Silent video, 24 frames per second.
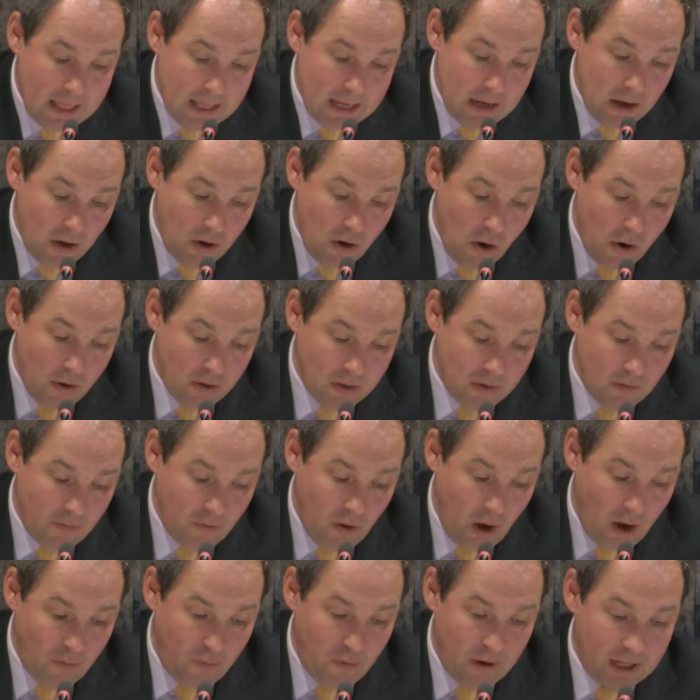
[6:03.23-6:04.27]
the occurrence of
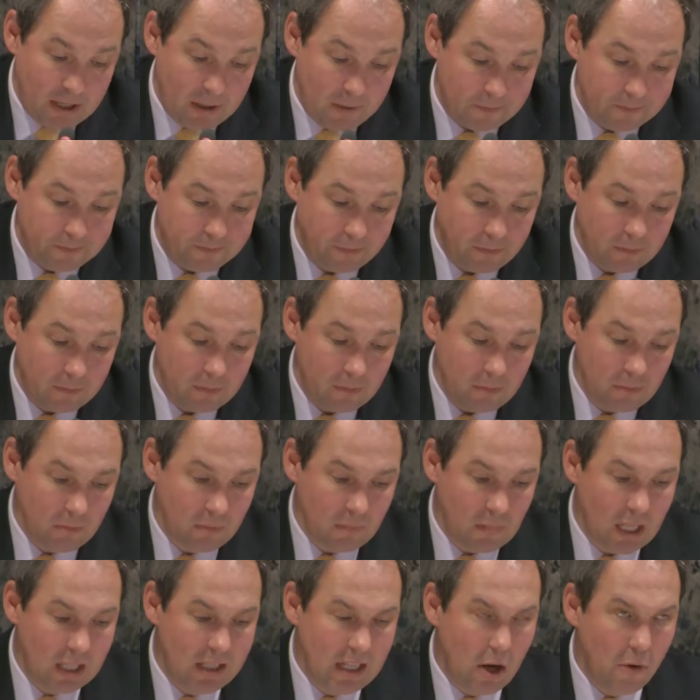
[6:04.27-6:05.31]
conflict.
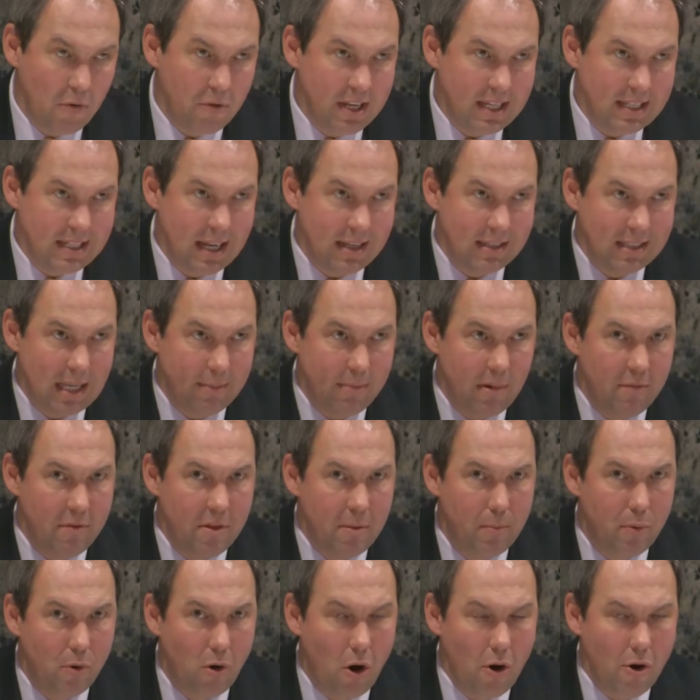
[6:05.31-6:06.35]
Now, these are some of the
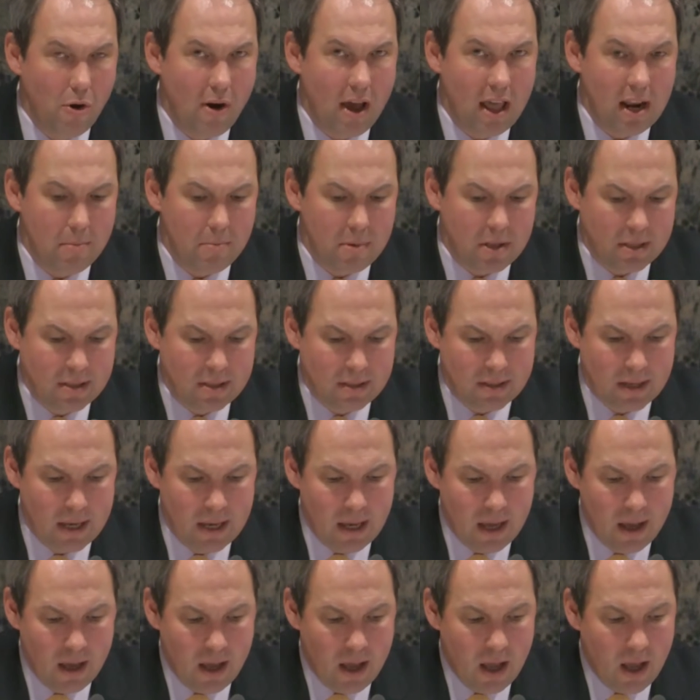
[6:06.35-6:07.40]
broader elements
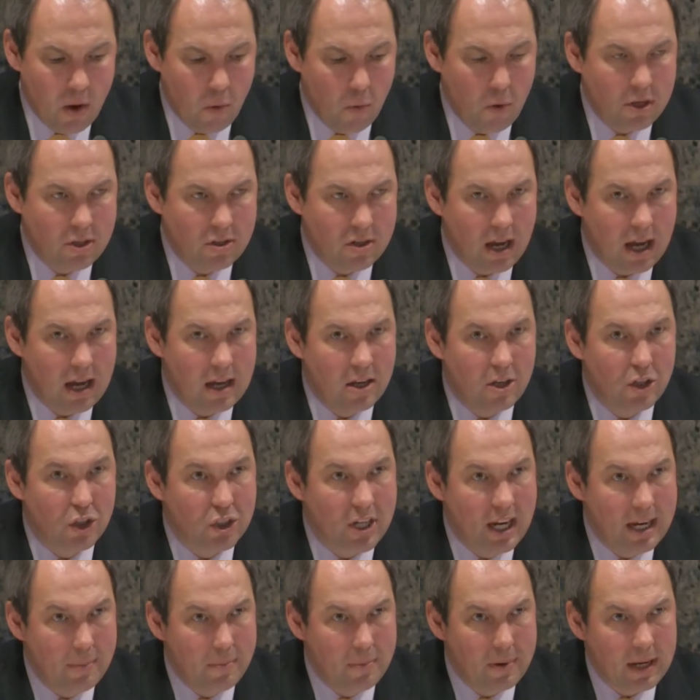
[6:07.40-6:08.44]
which are
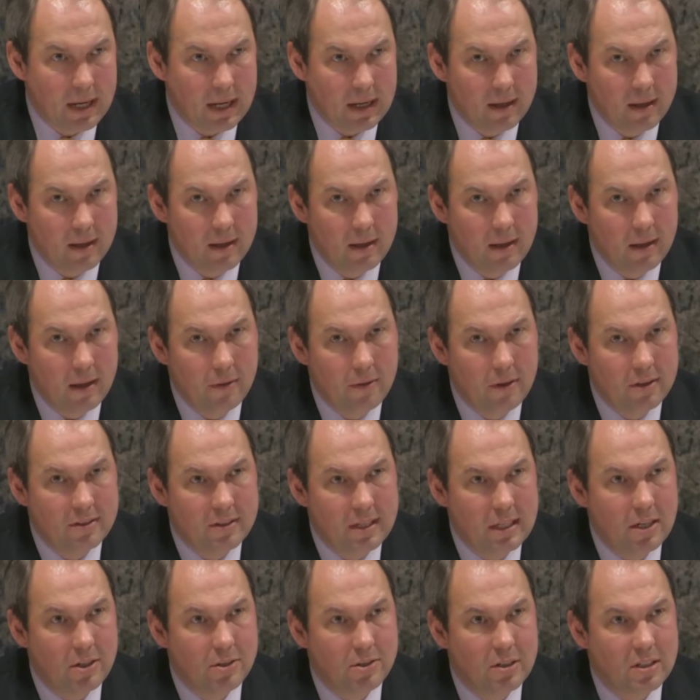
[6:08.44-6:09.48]
shaping the
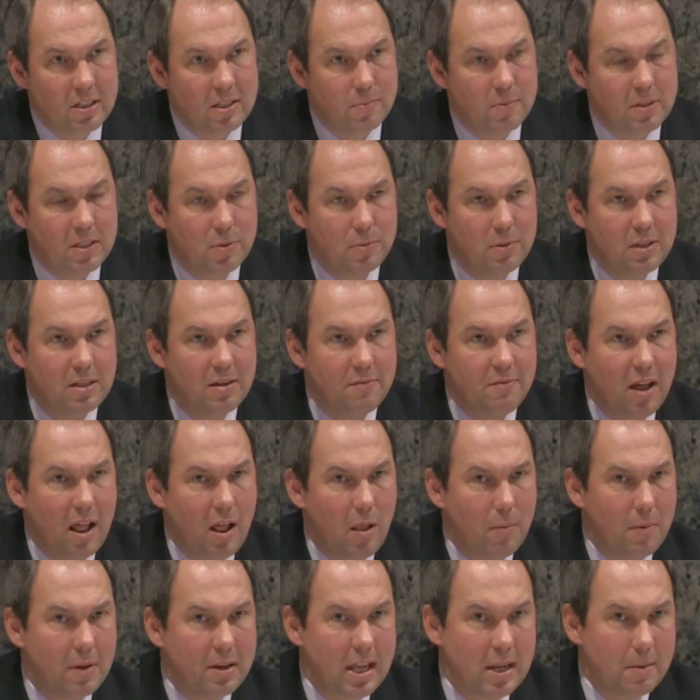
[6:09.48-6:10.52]
synergies between
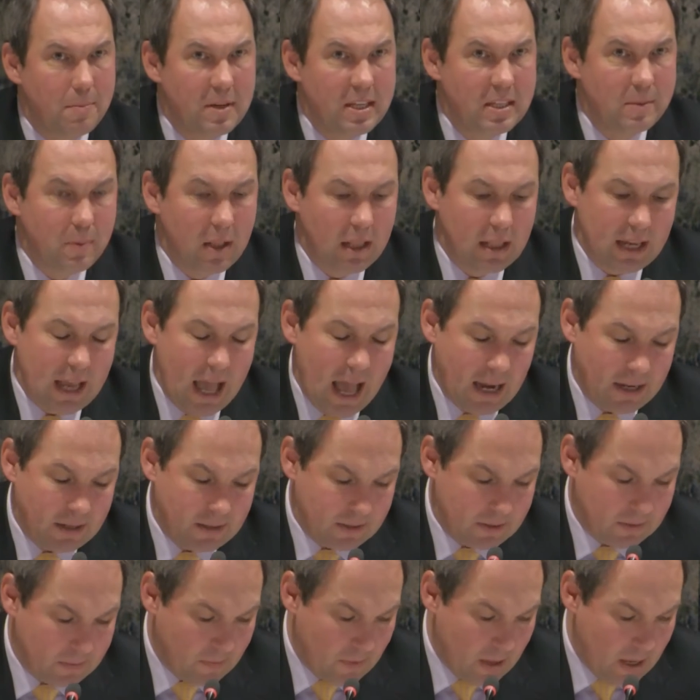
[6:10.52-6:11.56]
development and peace-building
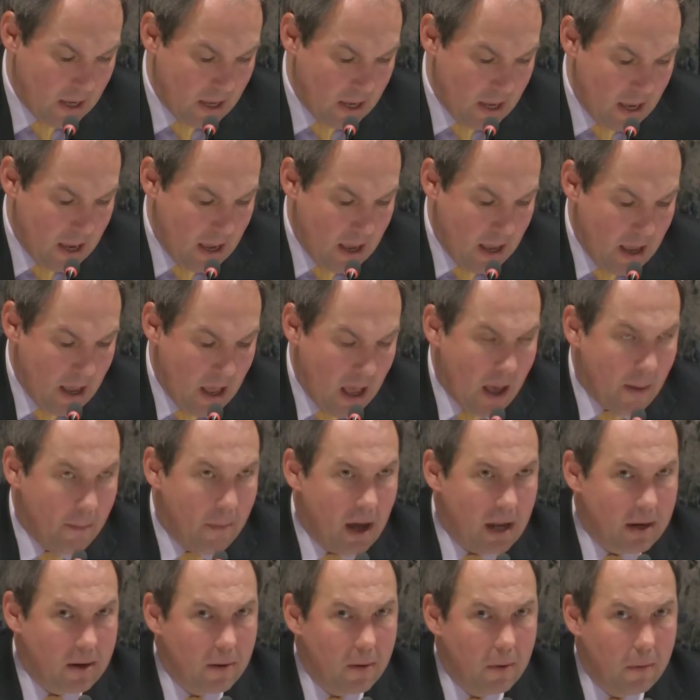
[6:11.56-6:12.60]
actors.
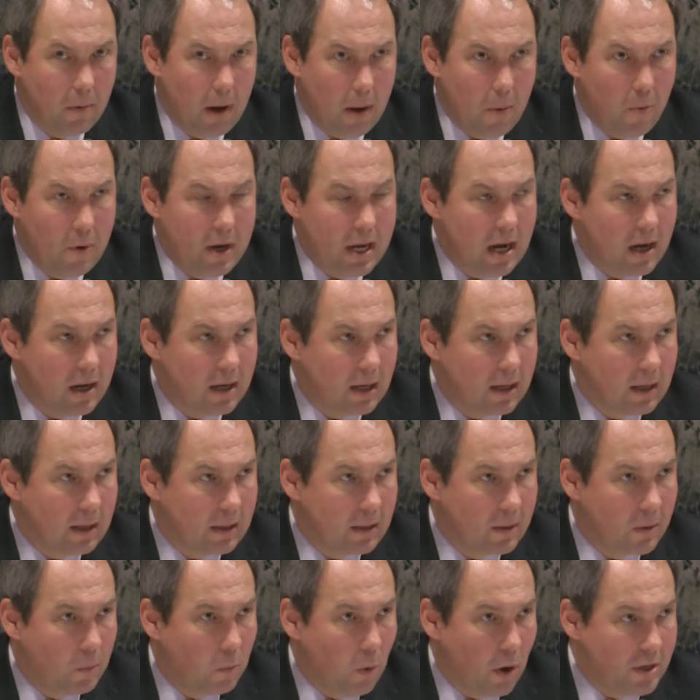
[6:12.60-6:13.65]
But when we are
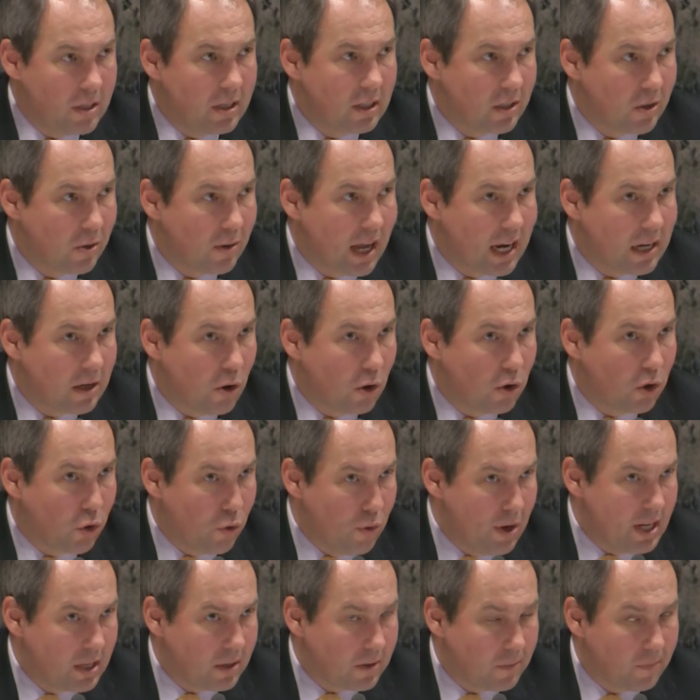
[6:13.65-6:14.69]
wanting to get
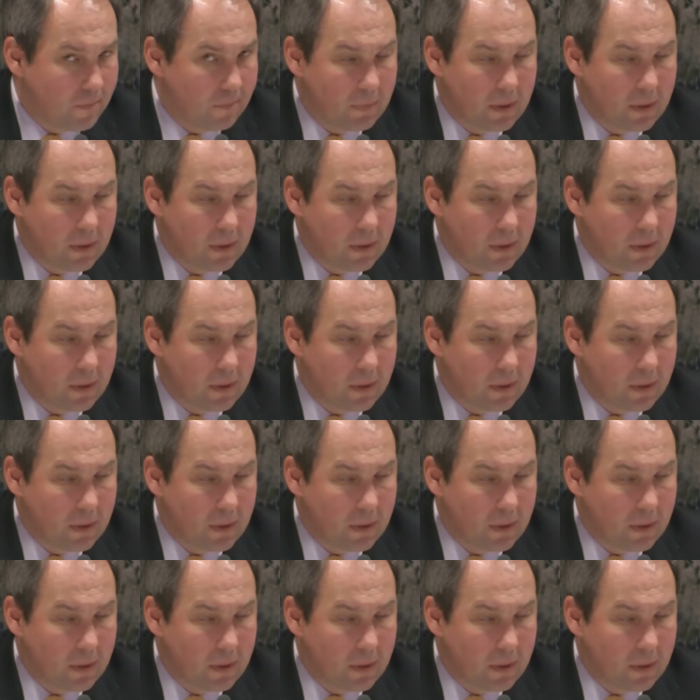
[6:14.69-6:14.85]
concrete,